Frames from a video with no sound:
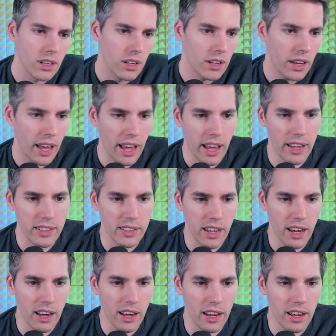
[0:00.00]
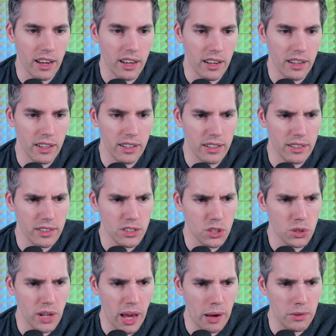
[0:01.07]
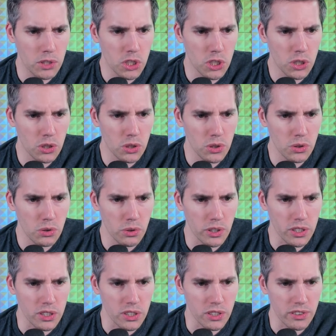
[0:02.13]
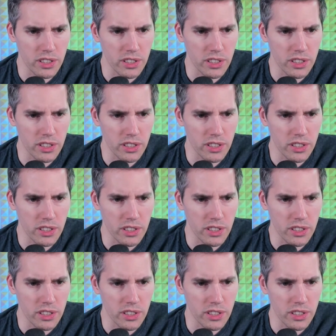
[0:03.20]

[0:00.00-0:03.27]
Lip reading: And 2 damage to